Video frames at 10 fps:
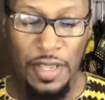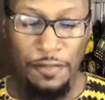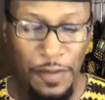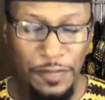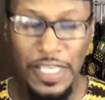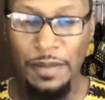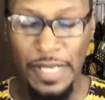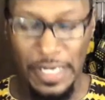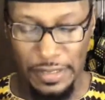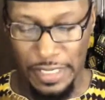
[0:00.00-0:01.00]
15
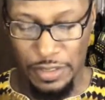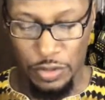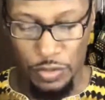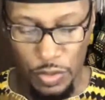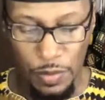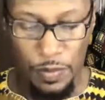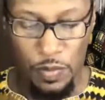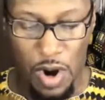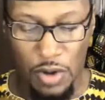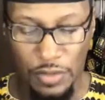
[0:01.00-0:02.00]
minutes as the group
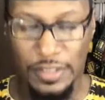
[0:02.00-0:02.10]
walked